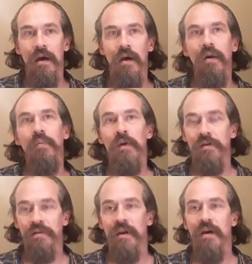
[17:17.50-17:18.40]

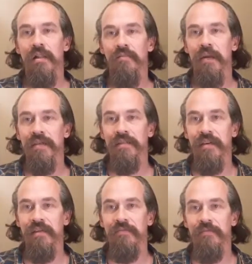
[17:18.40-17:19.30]
almost all of my
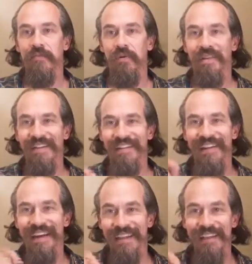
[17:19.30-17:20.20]
stuff with a
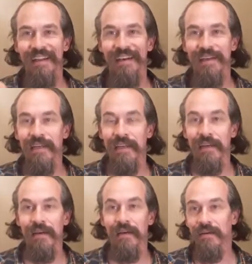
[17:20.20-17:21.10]

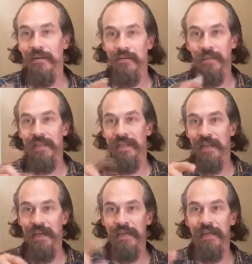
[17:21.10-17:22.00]
$99.99 or with a
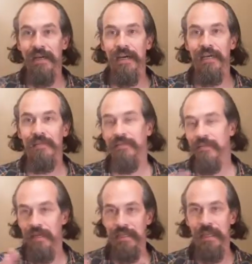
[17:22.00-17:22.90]
$99
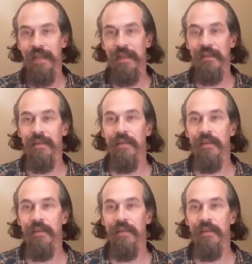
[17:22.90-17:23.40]
at the end,